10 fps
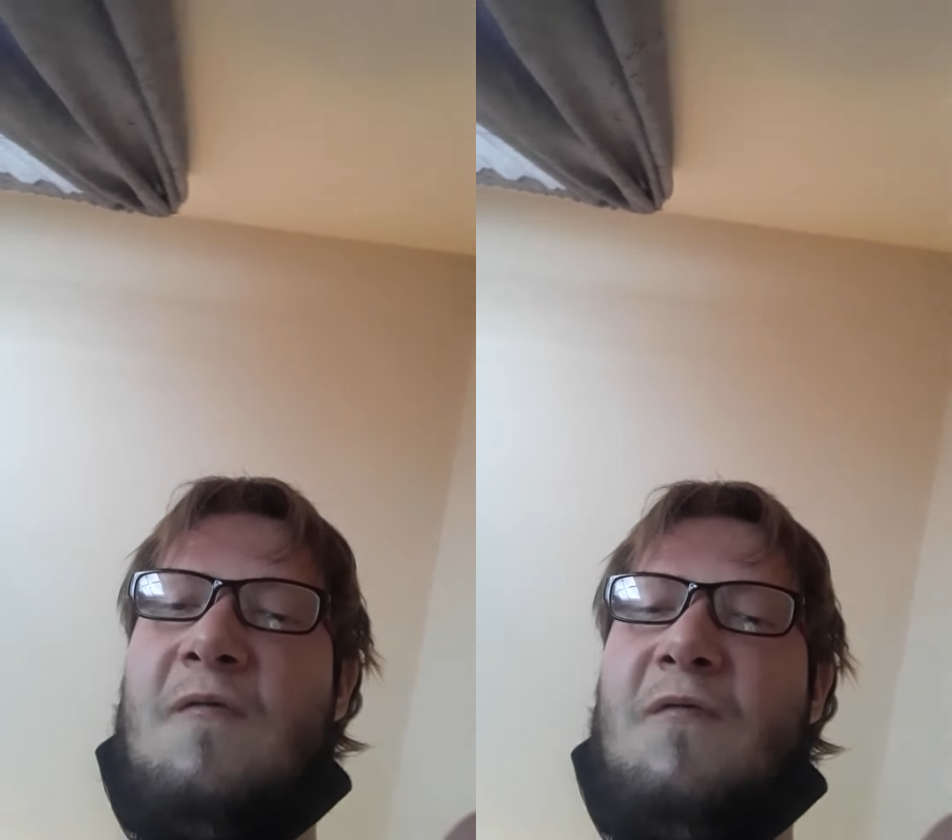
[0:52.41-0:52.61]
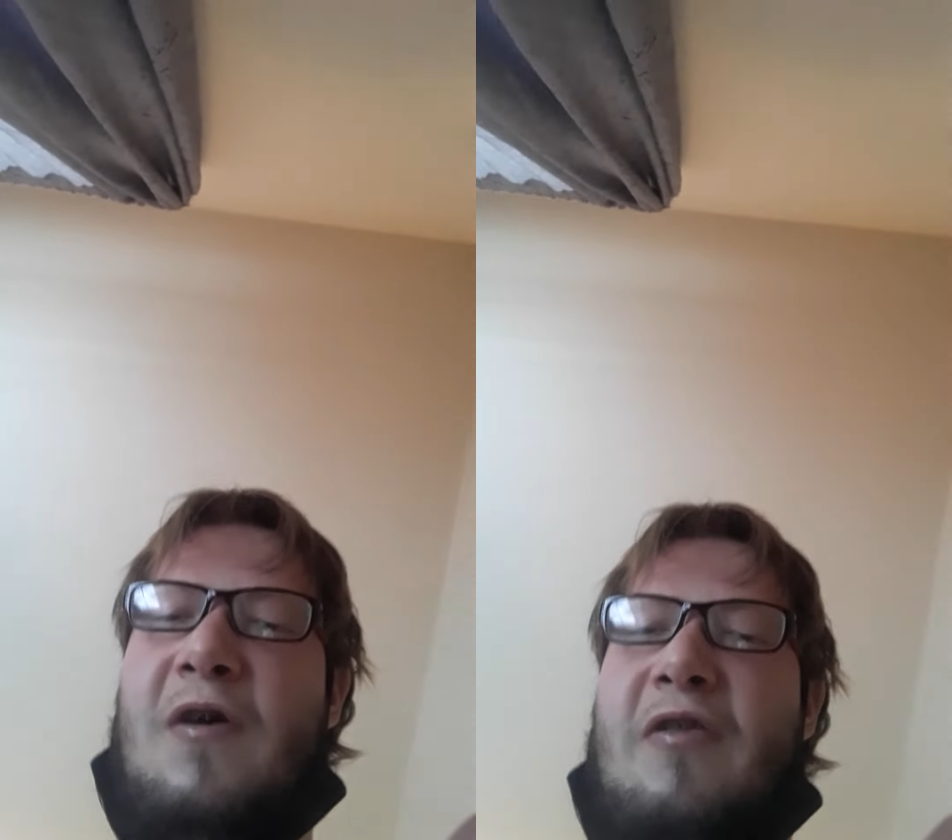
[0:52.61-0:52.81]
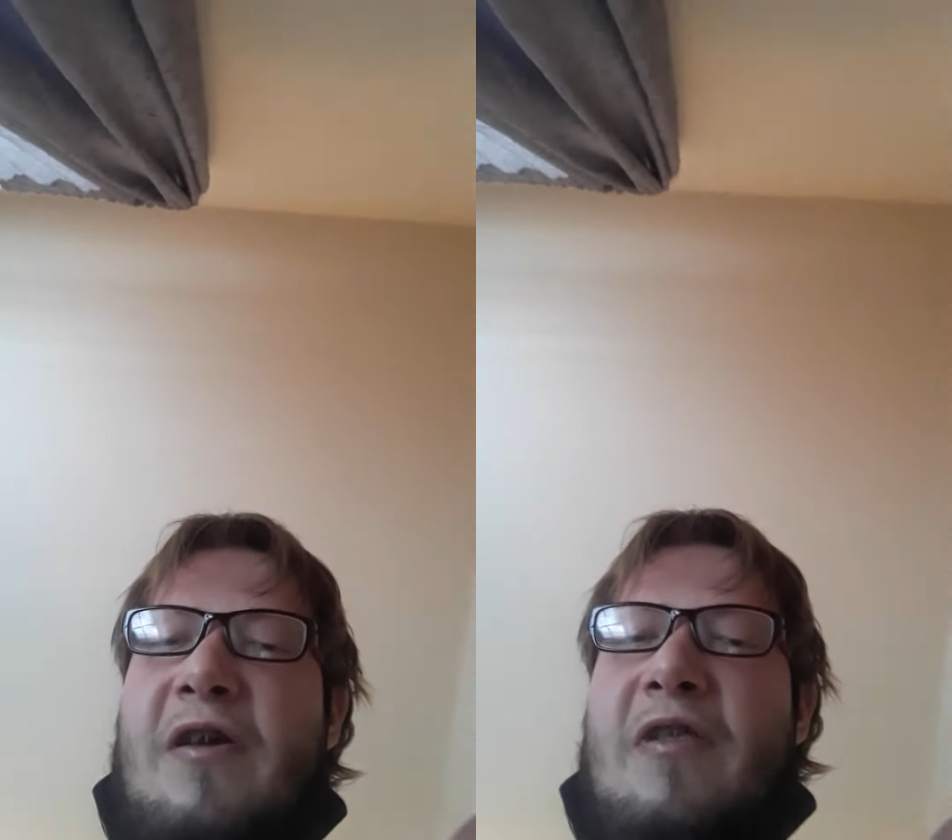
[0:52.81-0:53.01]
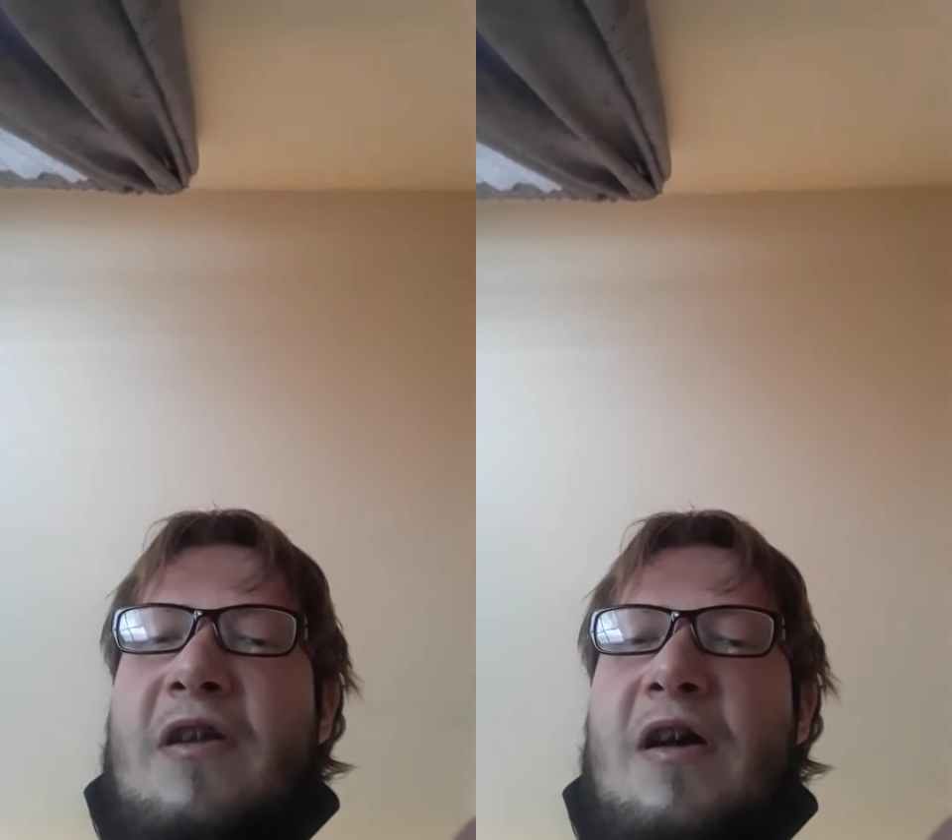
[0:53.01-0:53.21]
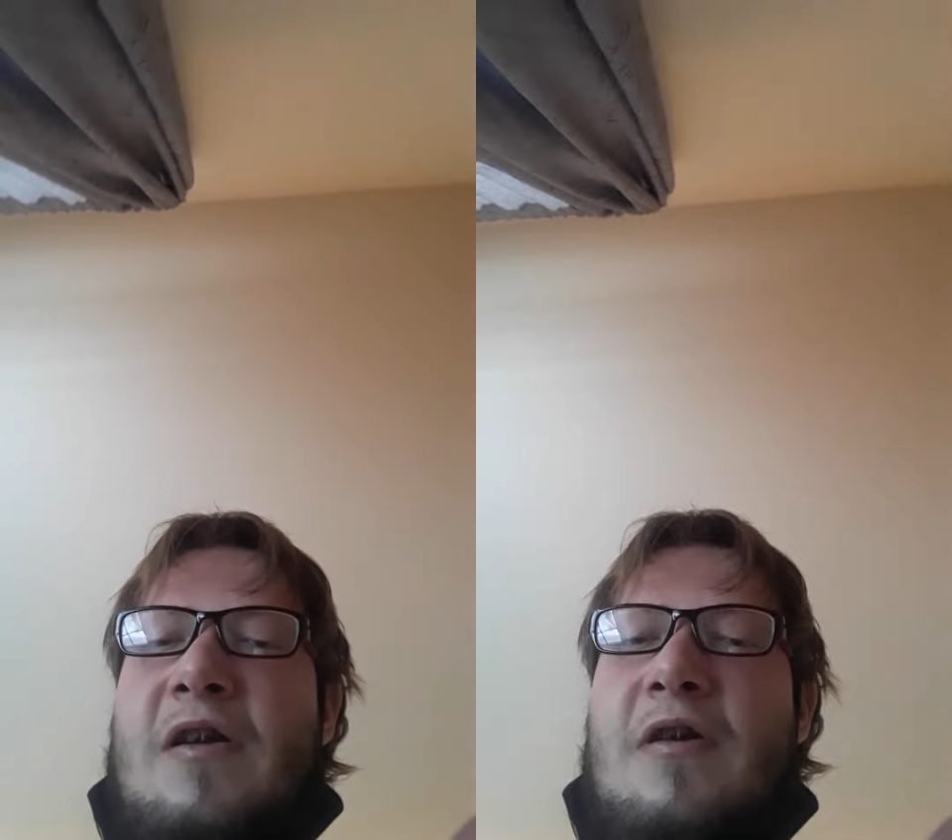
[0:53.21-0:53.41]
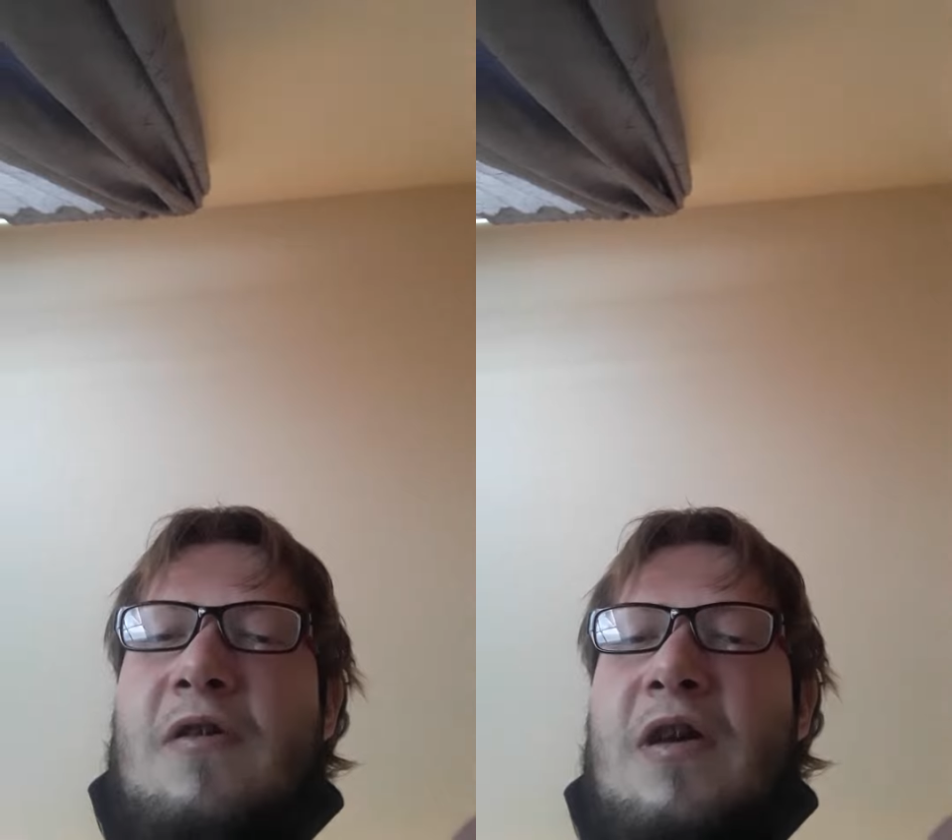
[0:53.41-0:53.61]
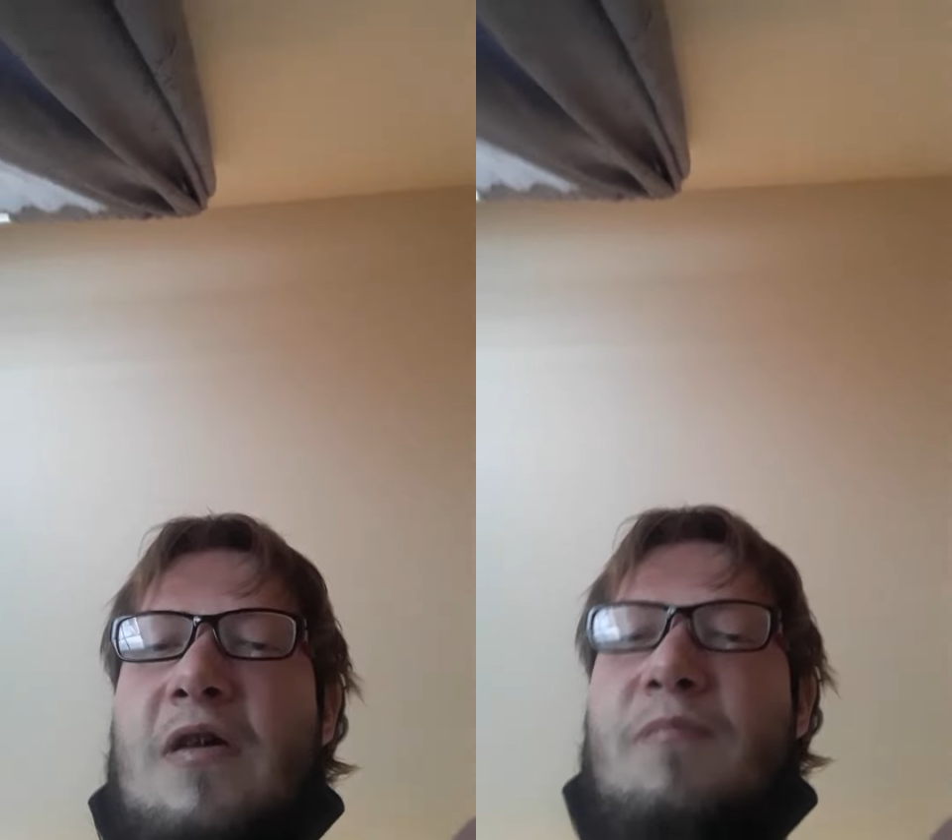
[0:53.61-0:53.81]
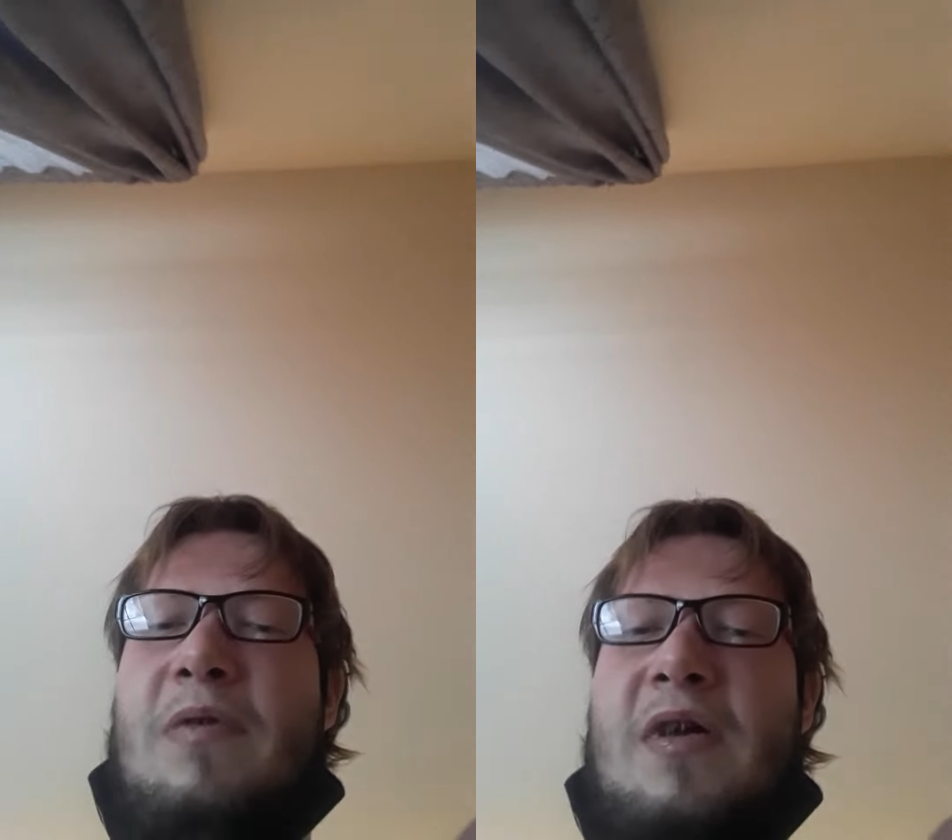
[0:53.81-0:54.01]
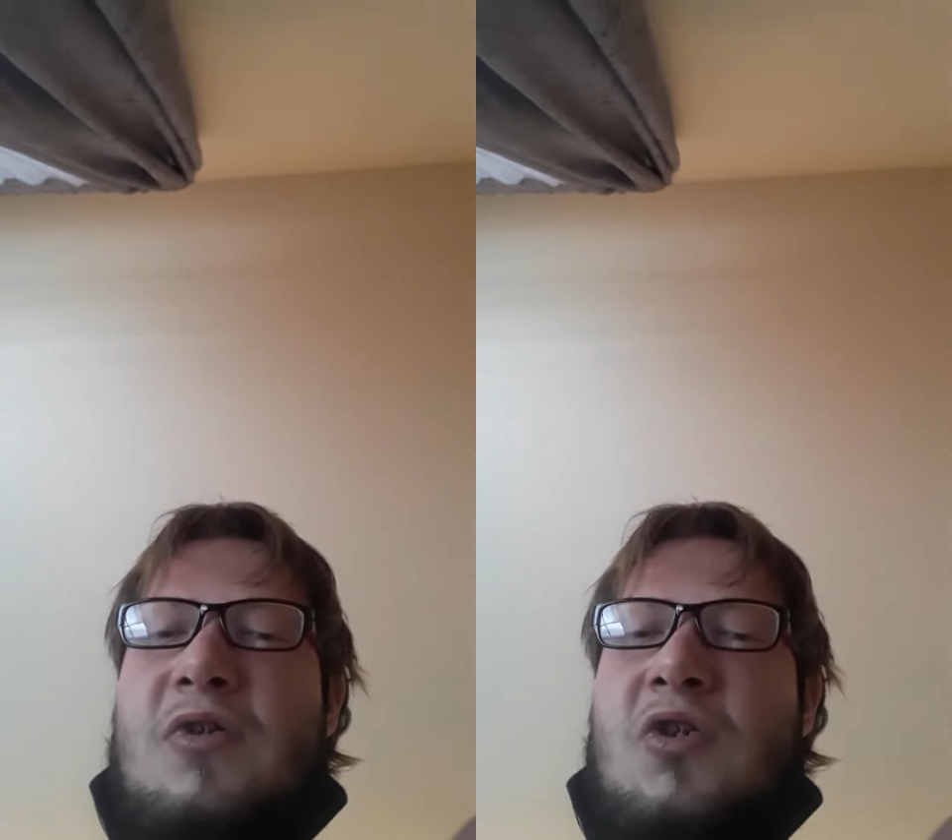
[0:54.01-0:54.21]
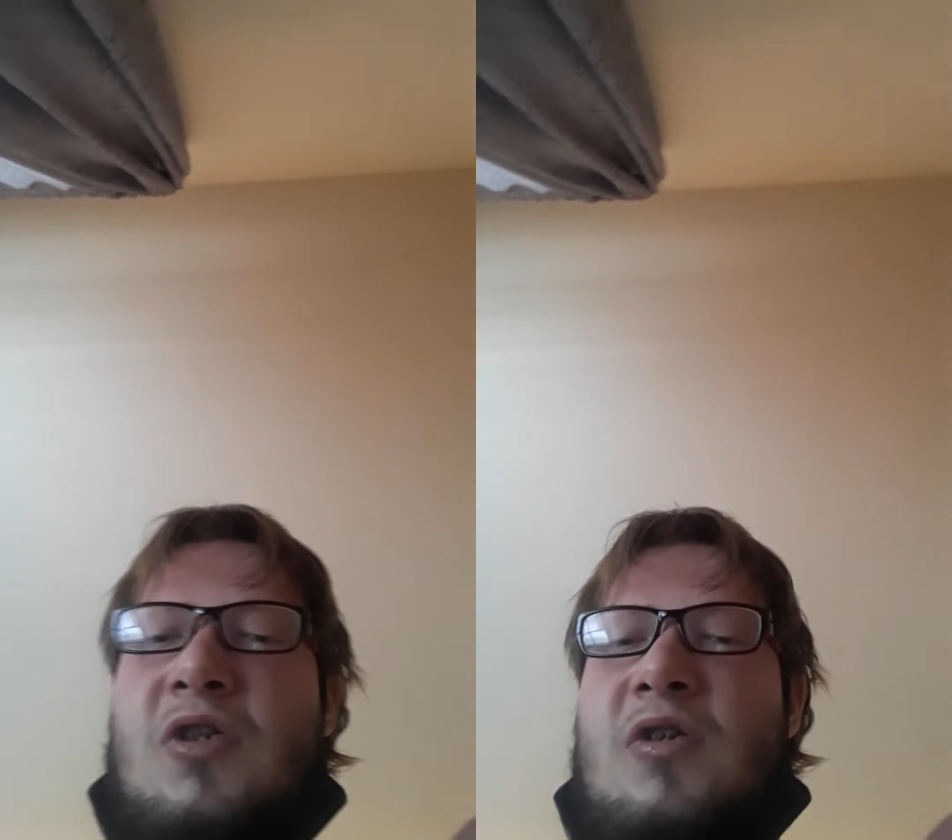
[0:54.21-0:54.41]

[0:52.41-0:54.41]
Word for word: Fuck 6 9 yo, he a bitch.